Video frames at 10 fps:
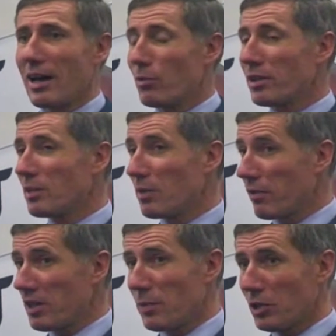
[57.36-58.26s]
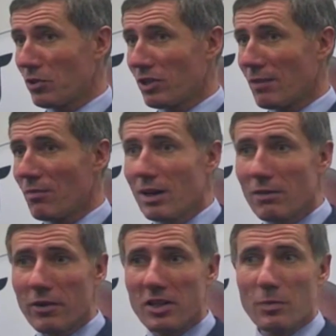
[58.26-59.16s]
it would need to be a very special team and
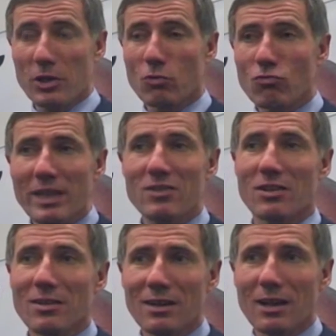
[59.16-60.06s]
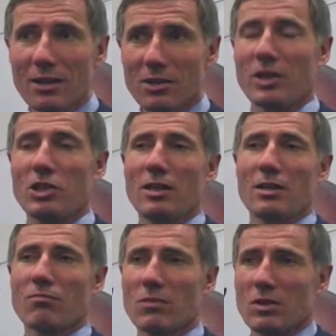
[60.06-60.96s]
a very special reason to actually
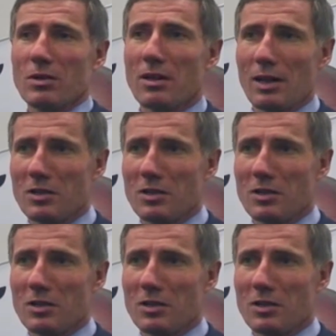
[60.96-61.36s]
do another